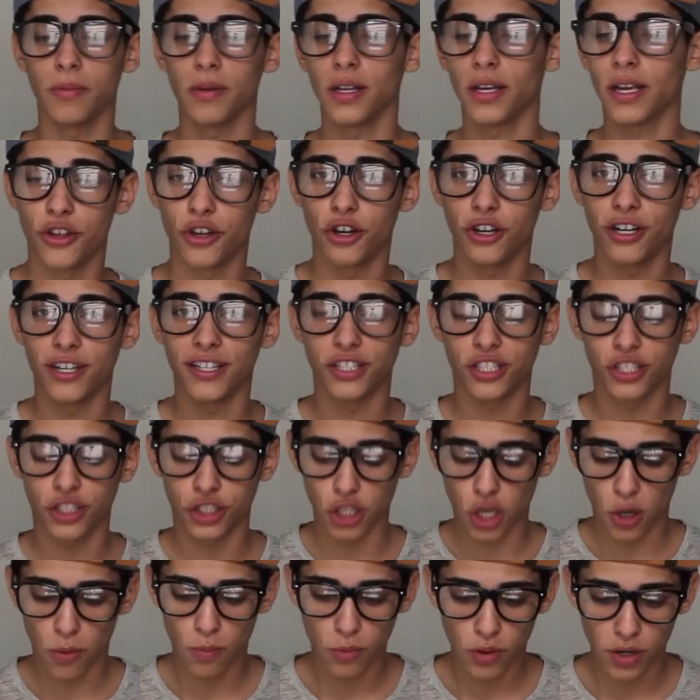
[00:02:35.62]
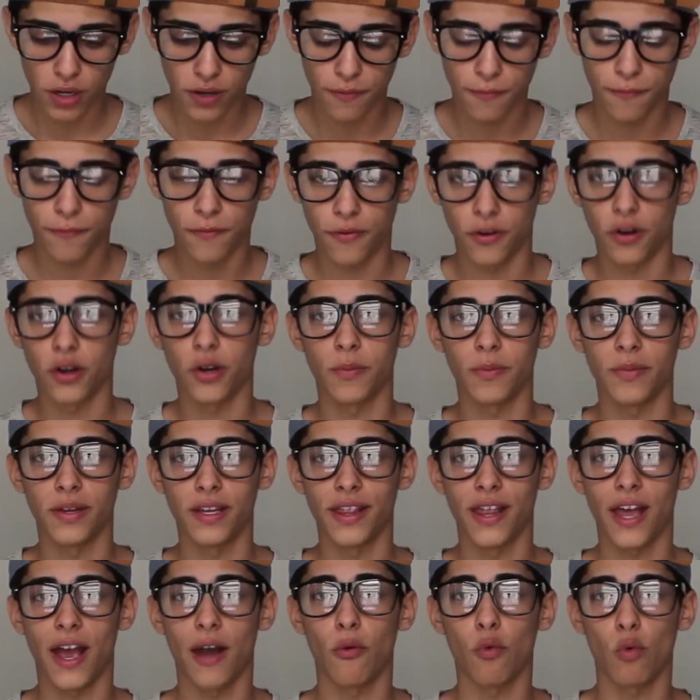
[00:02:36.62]
There is someone in front of me
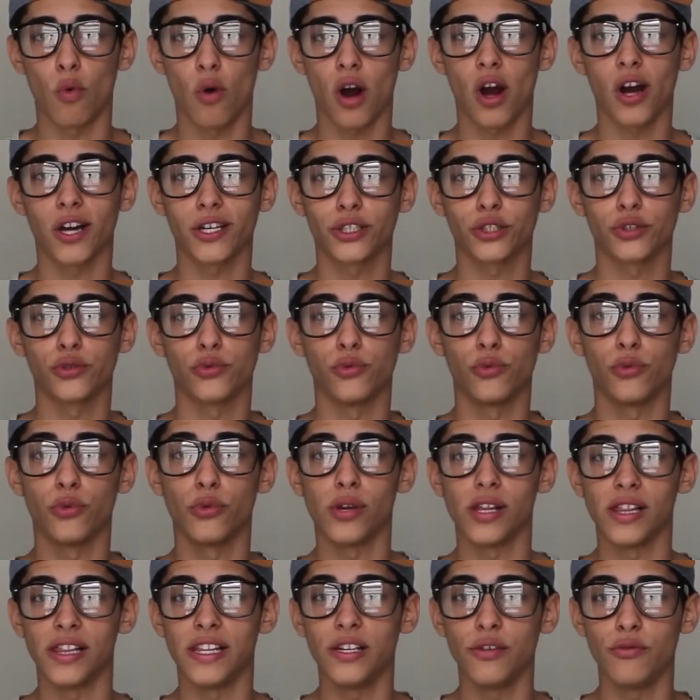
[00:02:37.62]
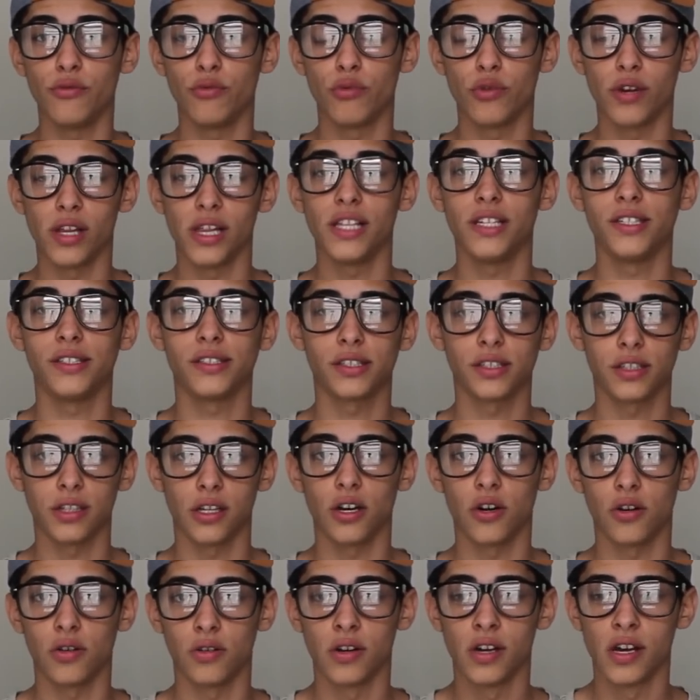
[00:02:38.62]
that walks really, really
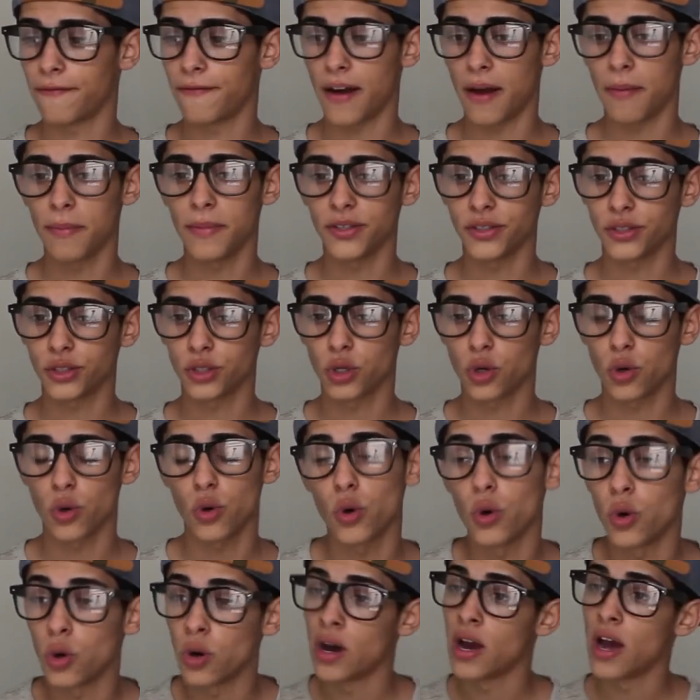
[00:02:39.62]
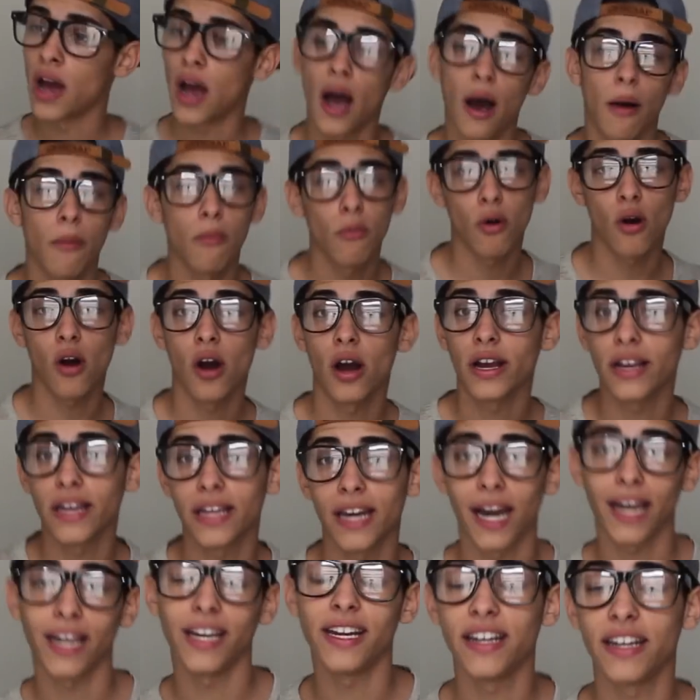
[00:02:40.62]
slow. If I'm in school, I'm
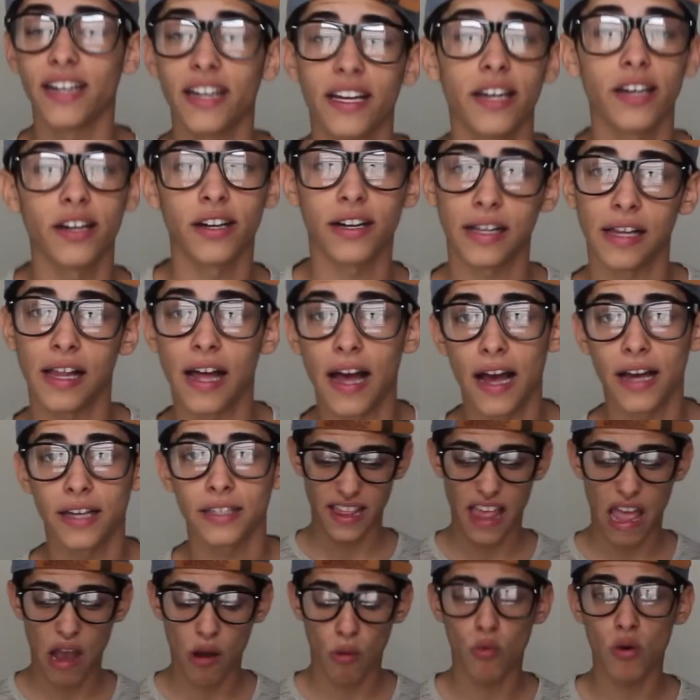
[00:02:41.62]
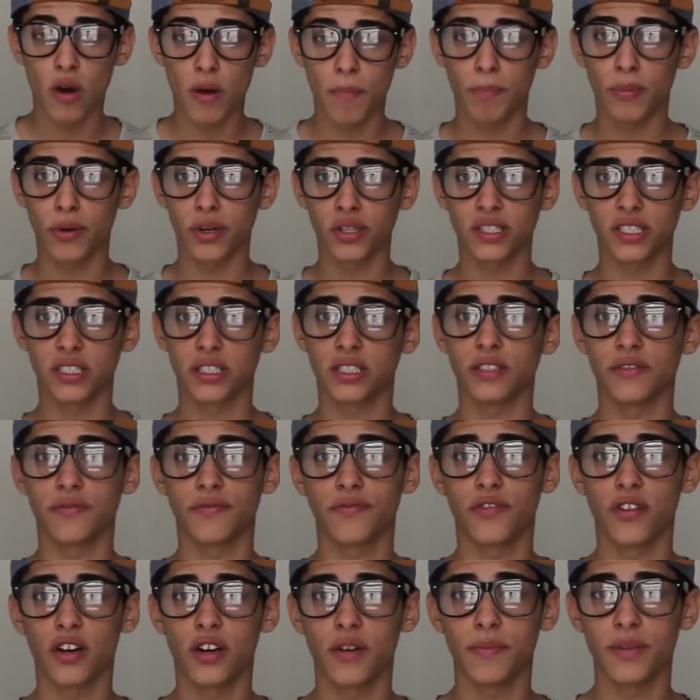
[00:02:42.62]
walking, I need to get a class, that one person's in
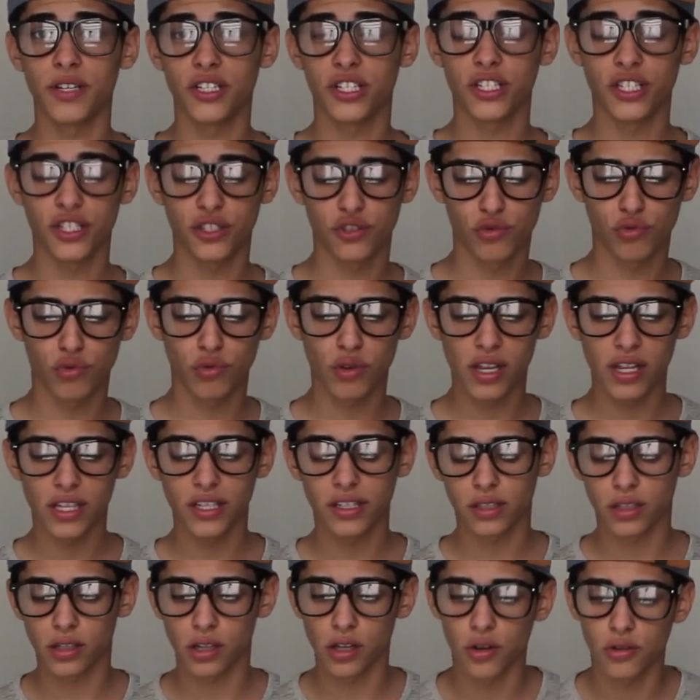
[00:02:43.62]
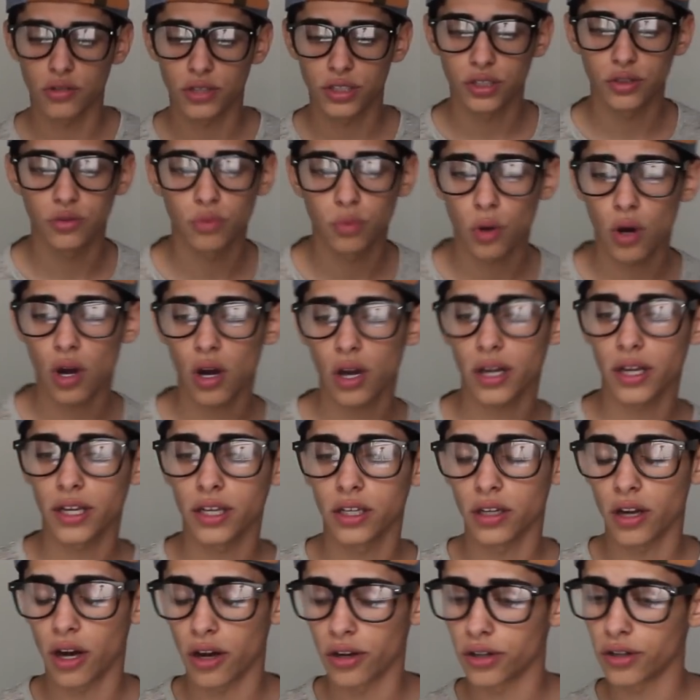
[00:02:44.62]
front of me, she's really slow, she's
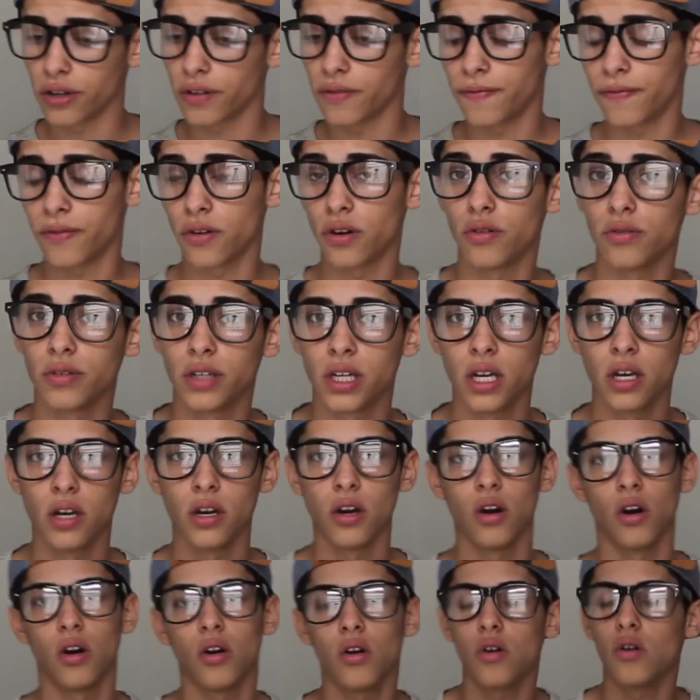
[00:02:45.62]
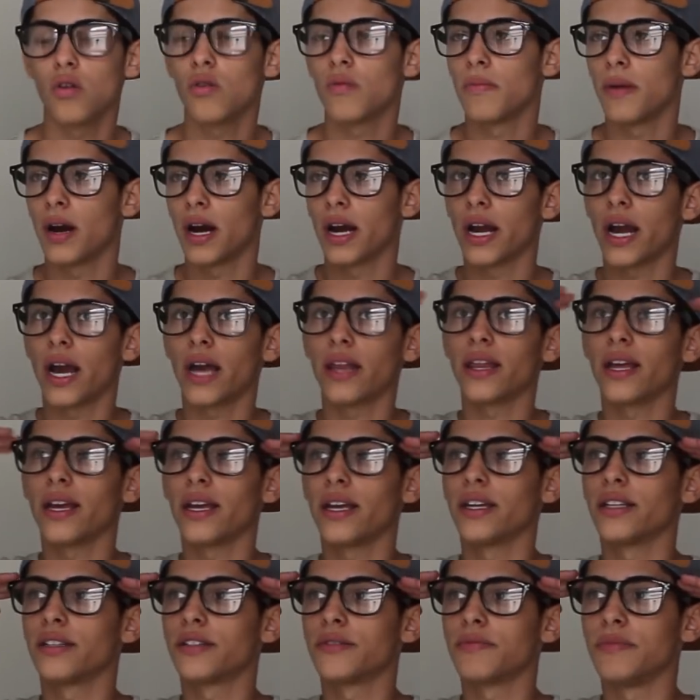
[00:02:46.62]
walking on her phone. Oh my god,
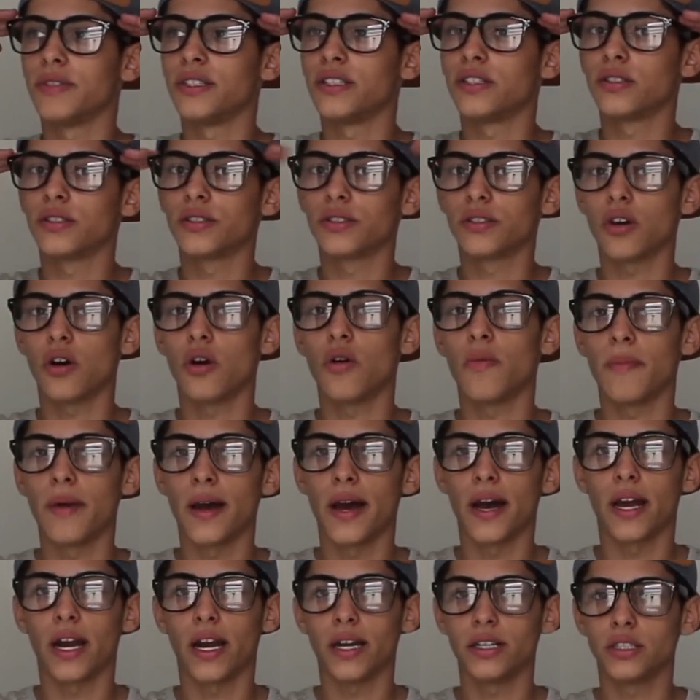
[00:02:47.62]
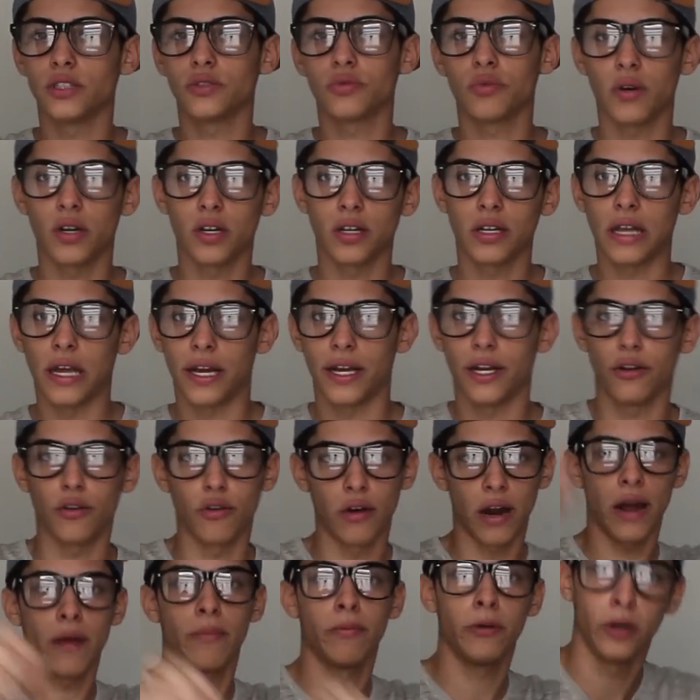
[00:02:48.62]
that gets me so mad. I just wanna like
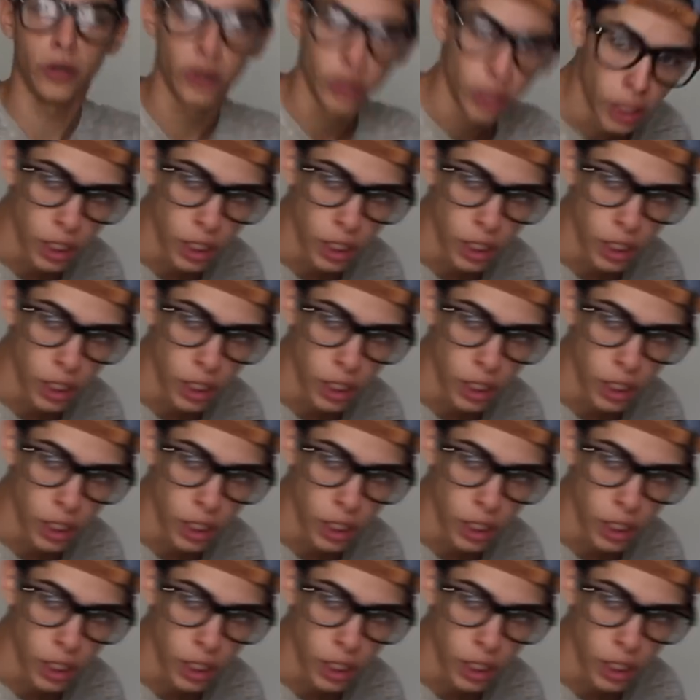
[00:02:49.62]
grab her,